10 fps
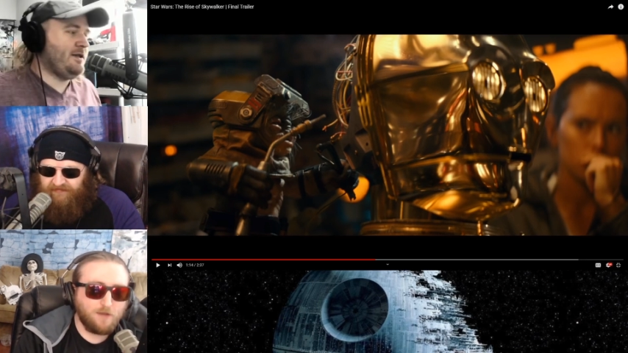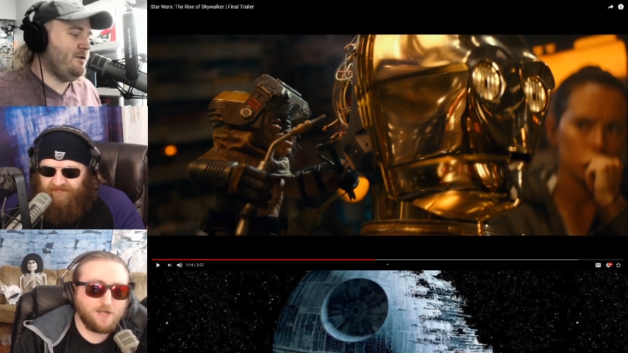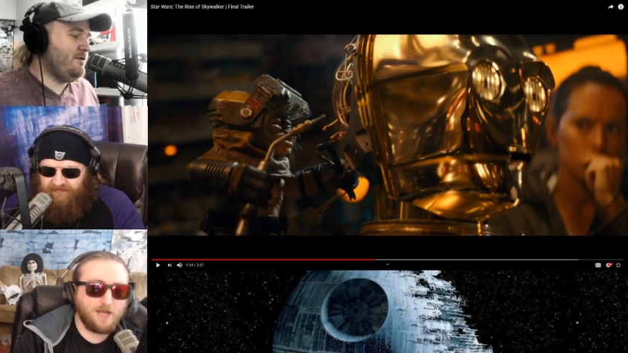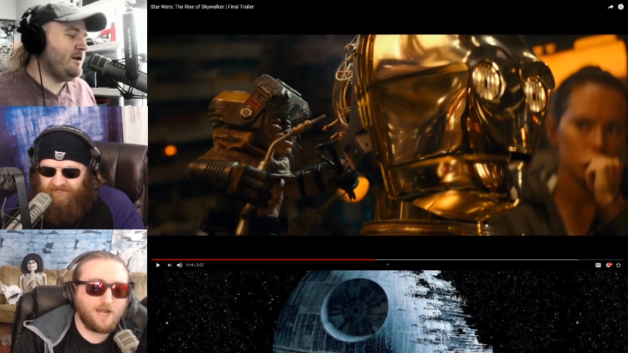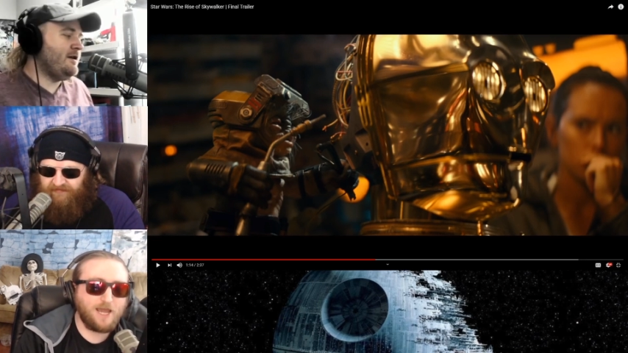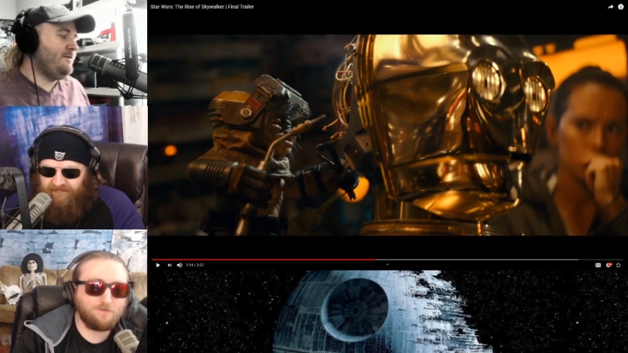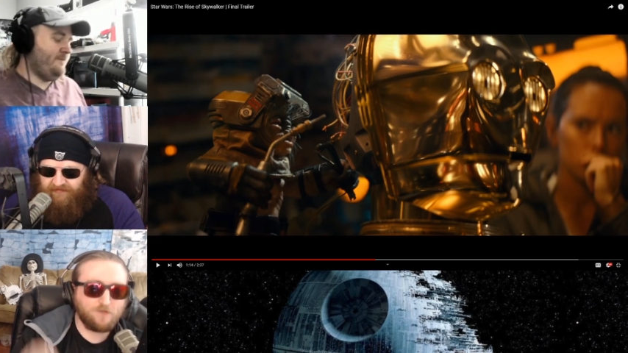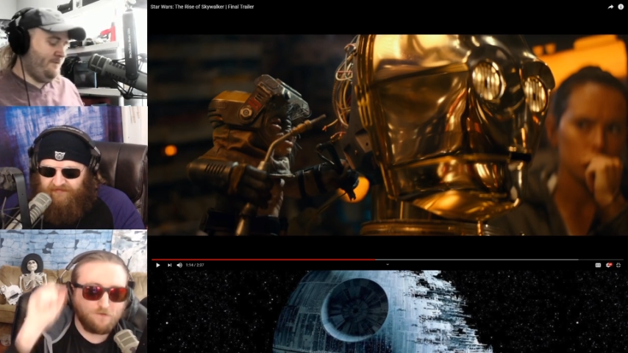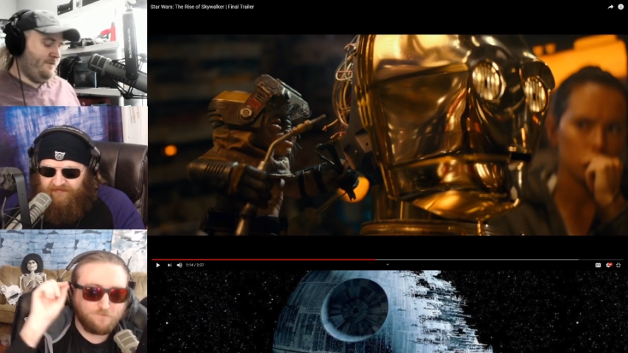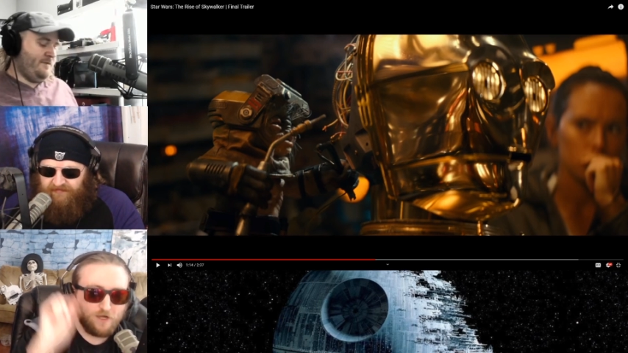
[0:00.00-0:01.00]
Speaker 1: by not having a
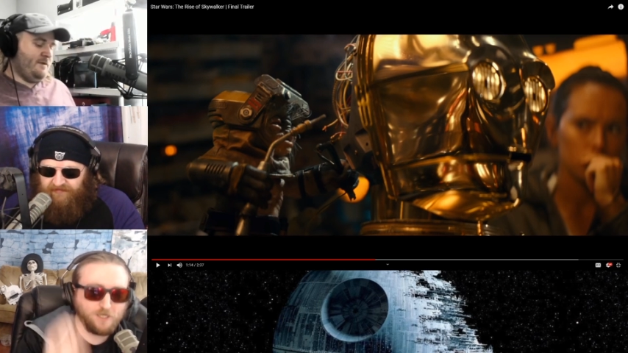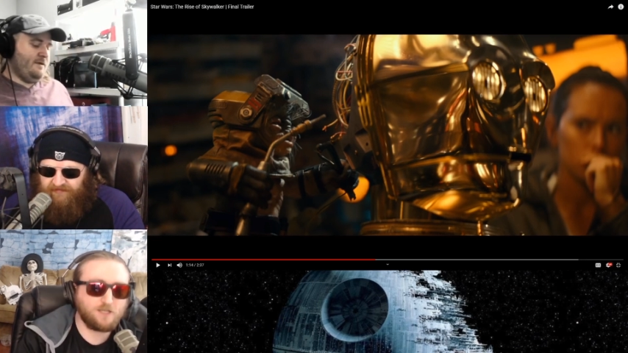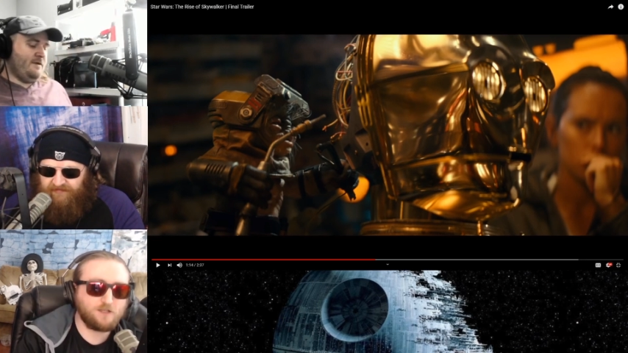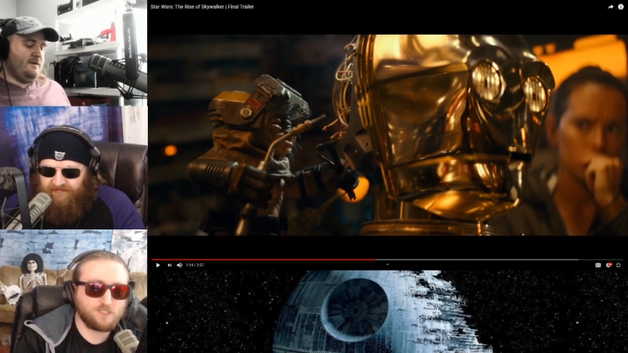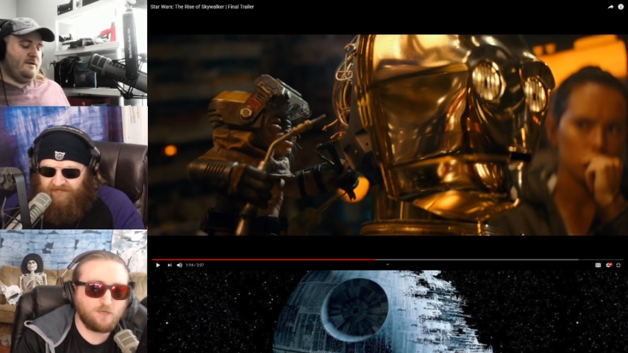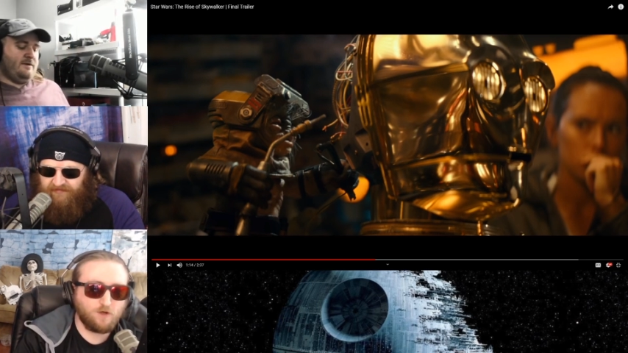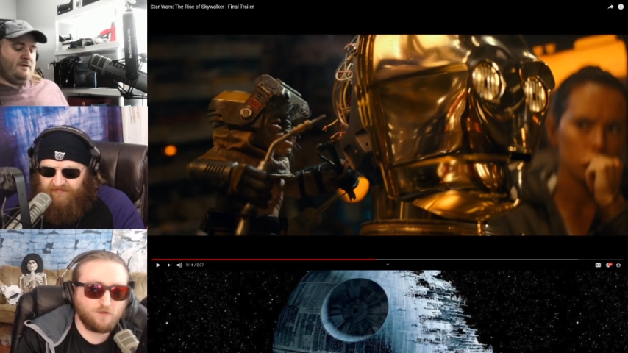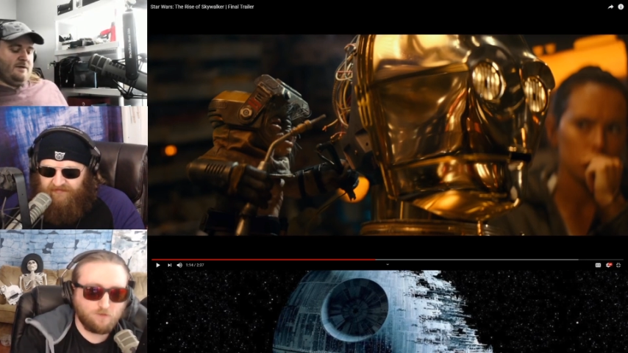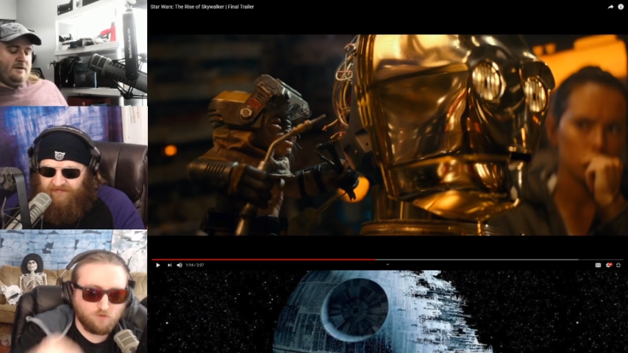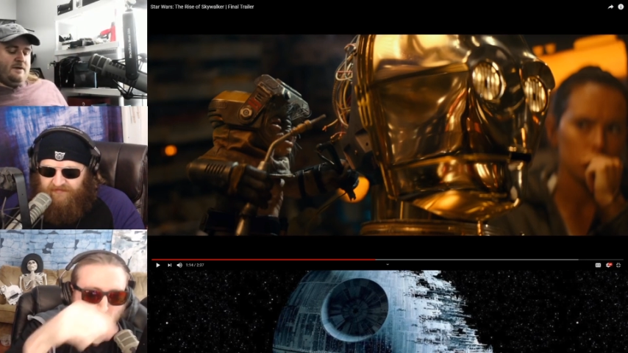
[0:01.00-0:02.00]
fucking someone that
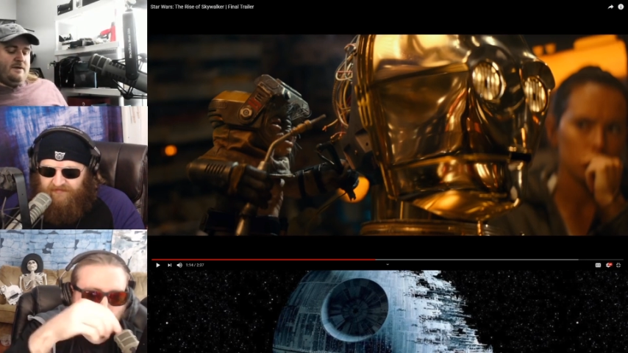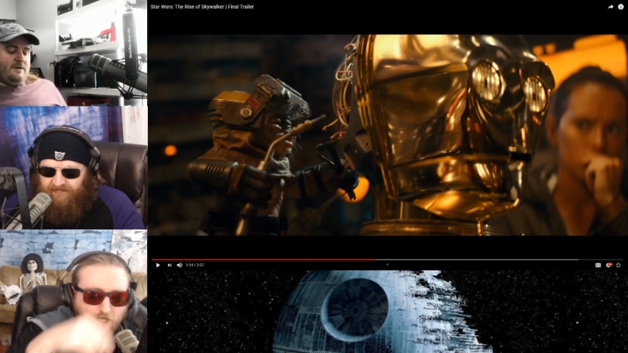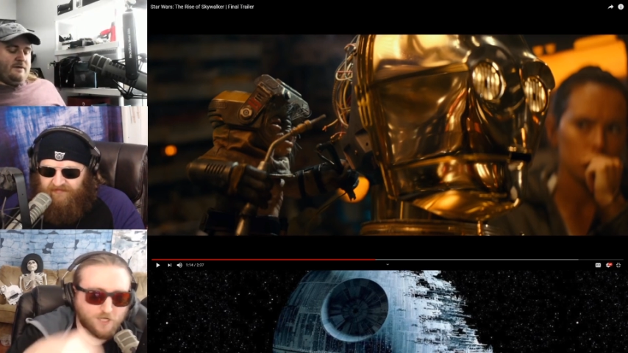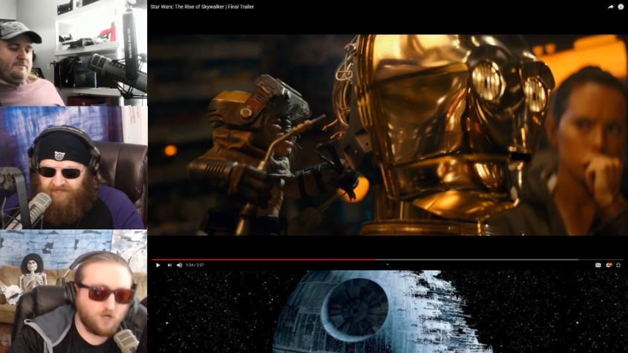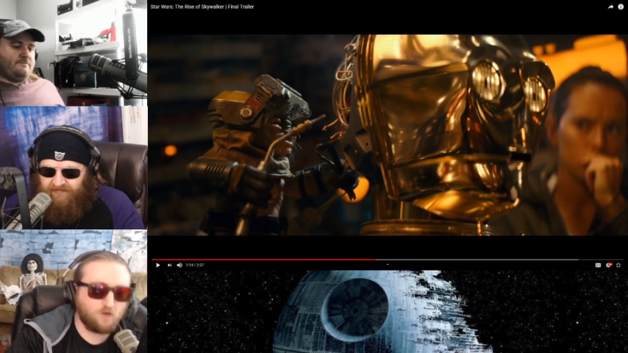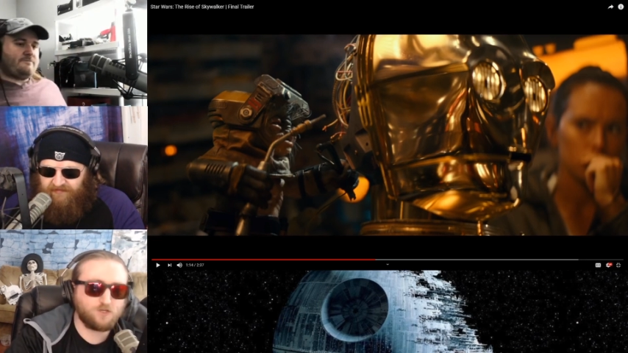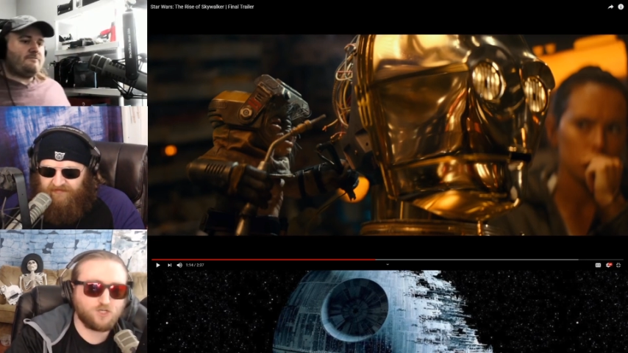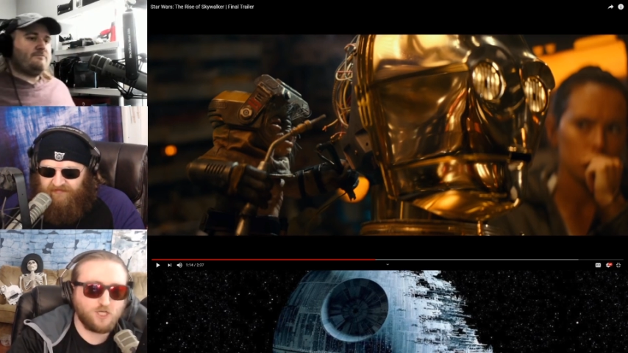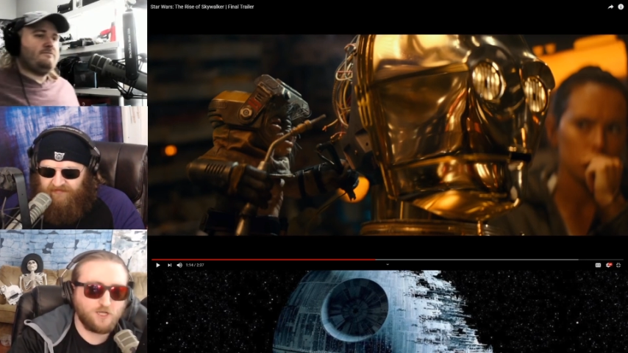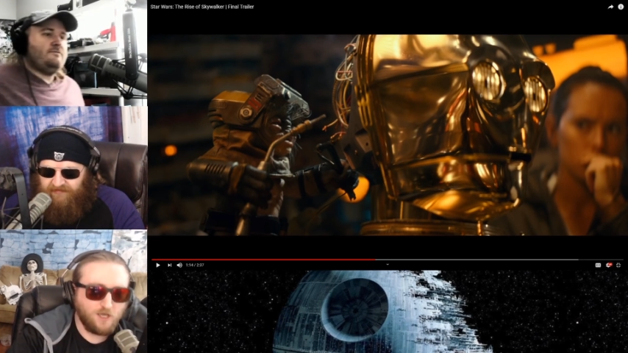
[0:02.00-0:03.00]
coordinating all this
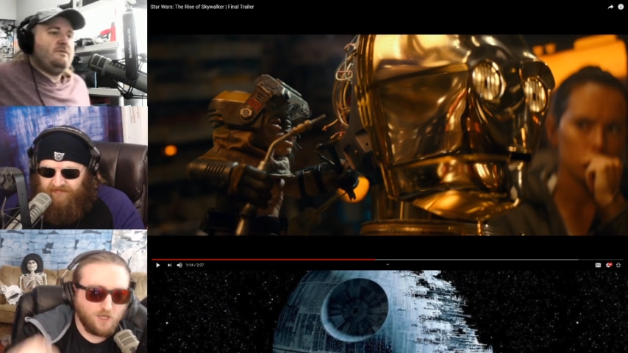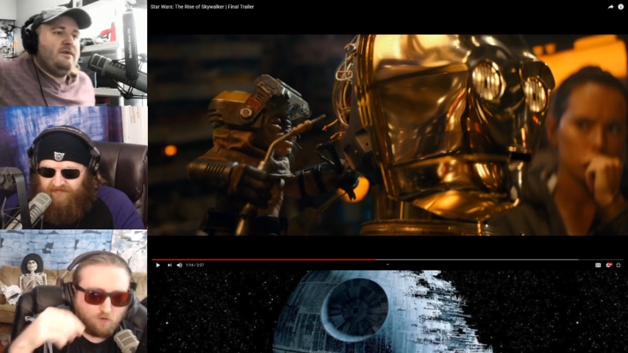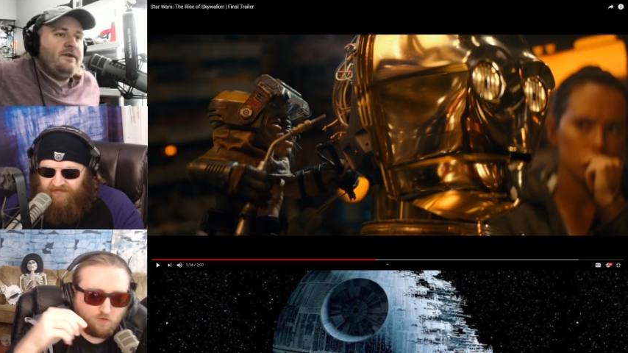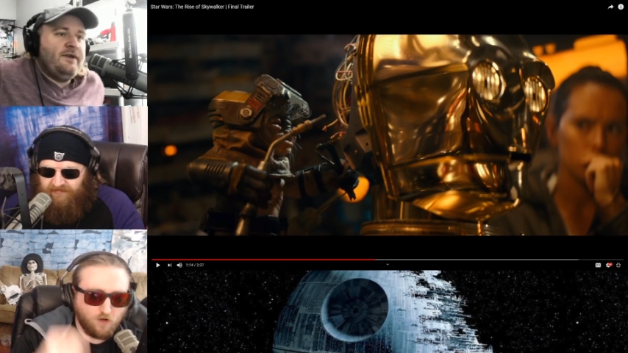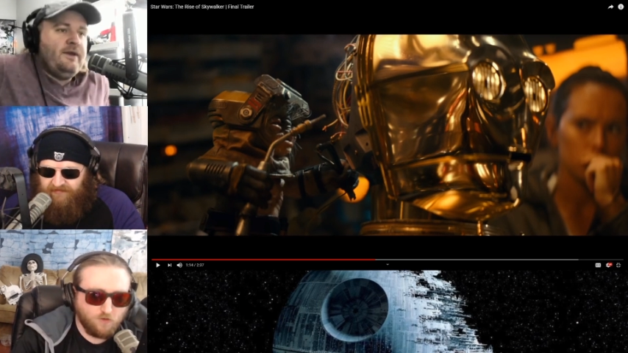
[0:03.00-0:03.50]
shit with all the